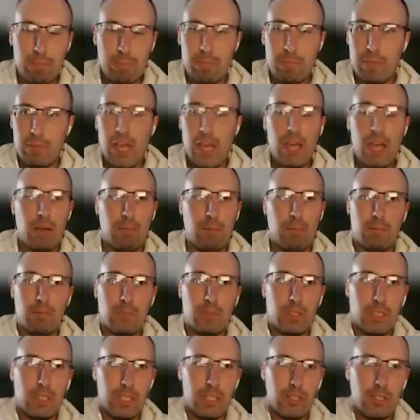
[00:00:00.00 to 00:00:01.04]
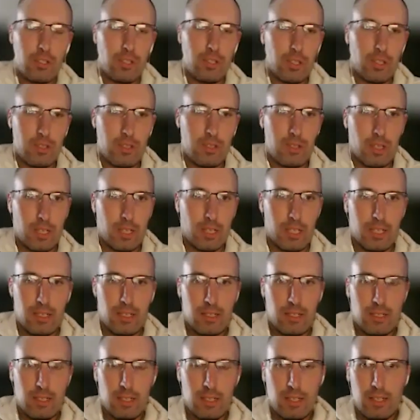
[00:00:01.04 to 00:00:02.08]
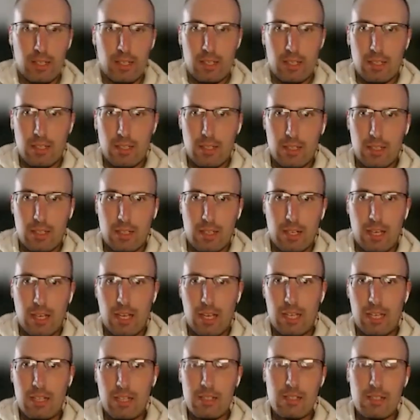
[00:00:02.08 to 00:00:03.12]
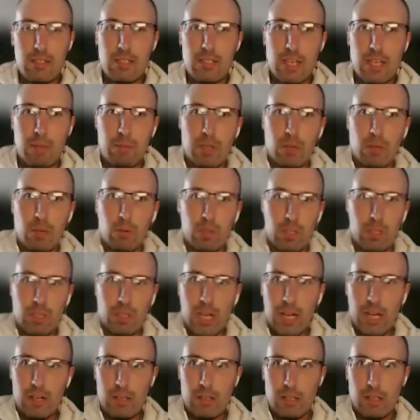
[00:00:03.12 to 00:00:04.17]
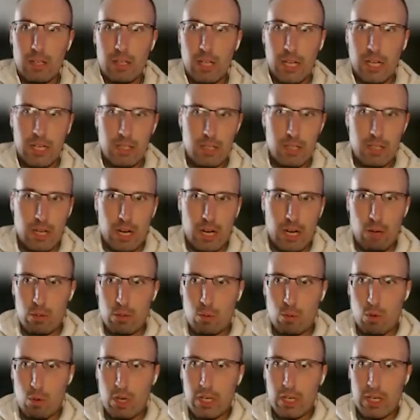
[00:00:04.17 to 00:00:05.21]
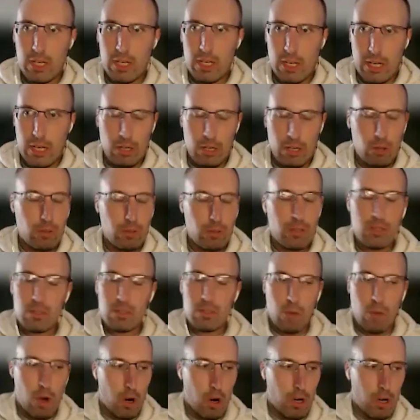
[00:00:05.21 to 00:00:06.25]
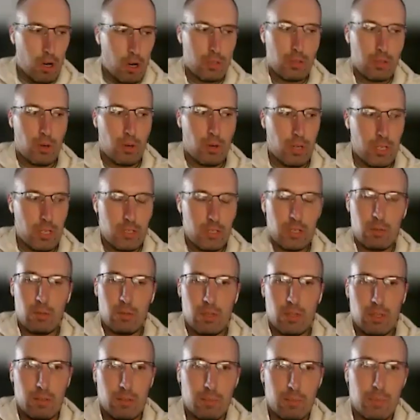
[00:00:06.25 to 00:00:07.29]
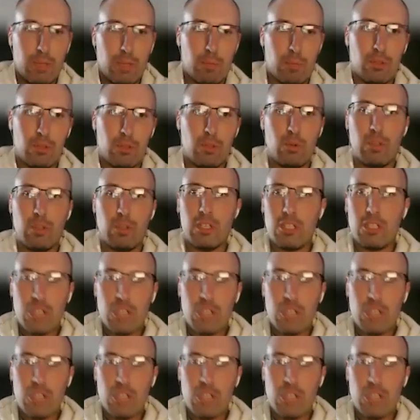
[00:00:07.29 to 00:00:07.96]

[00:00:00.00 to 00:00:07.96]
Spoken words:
them. It's just like, And it's the same thing with a lot of the clients that I was working on. I know there's some horror stories, like with the people doing the